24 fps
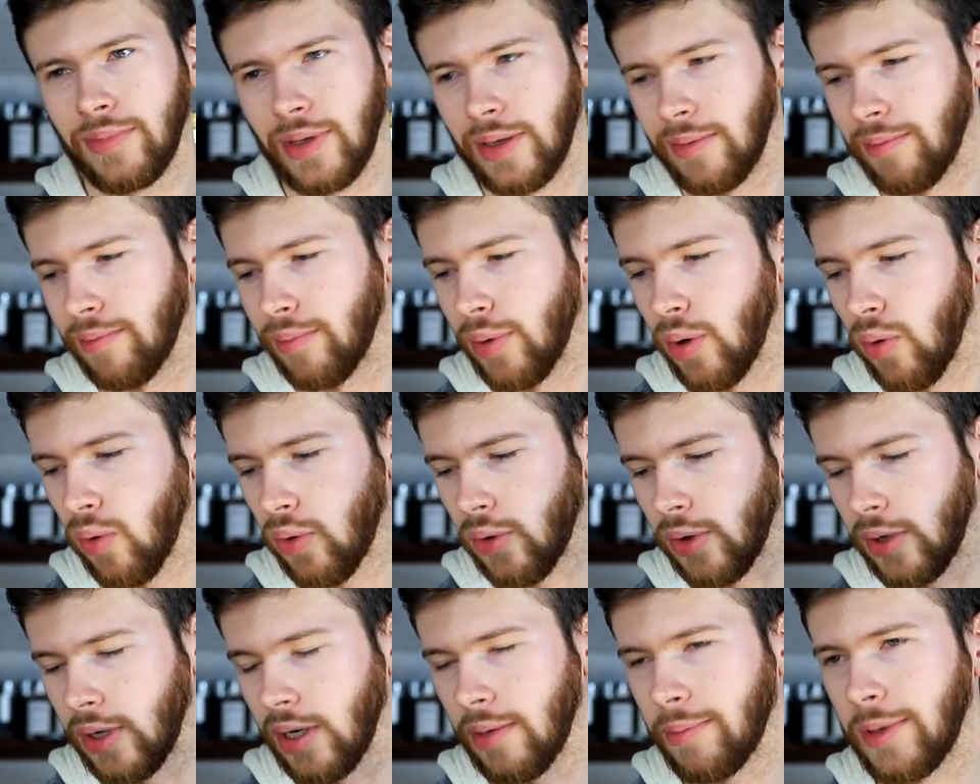Um,
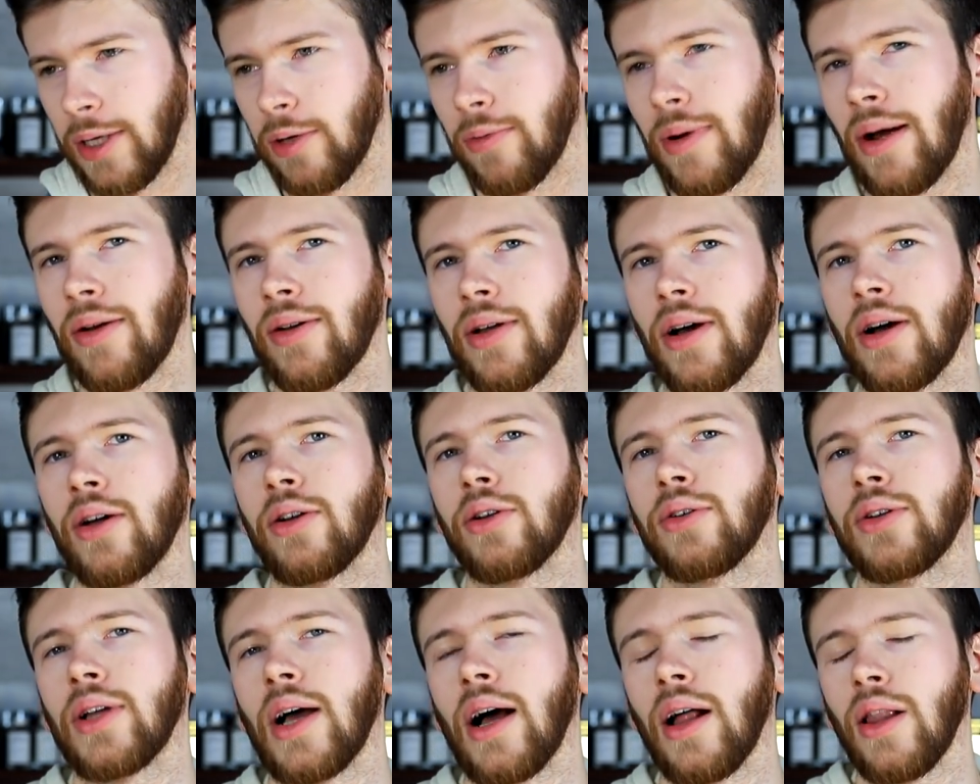both are going to be around
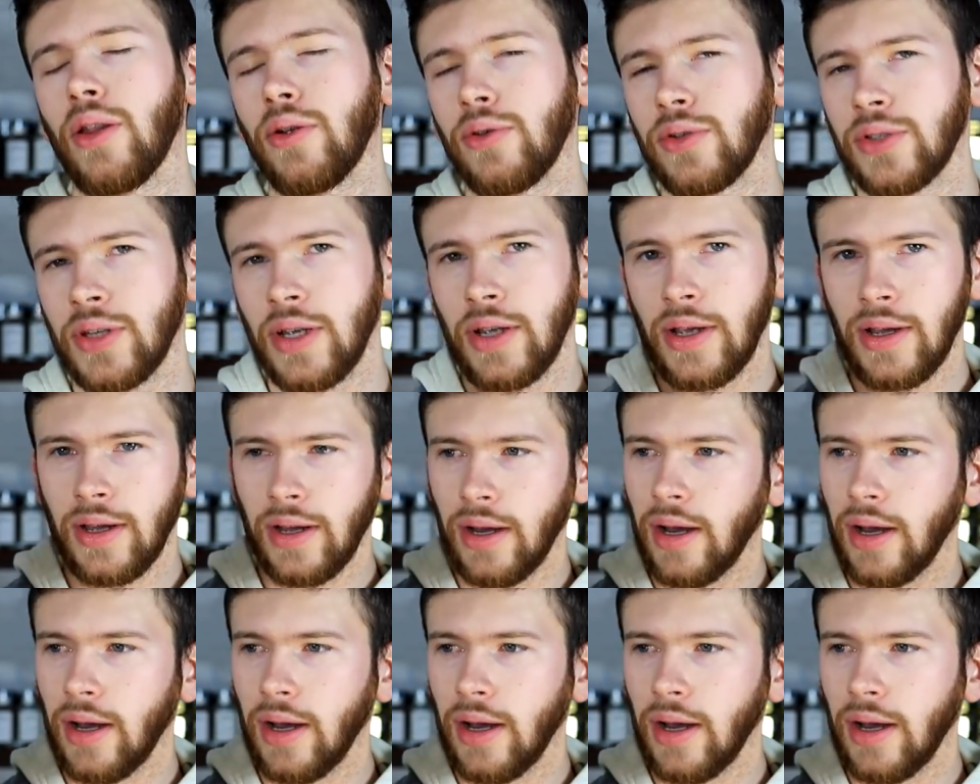$100.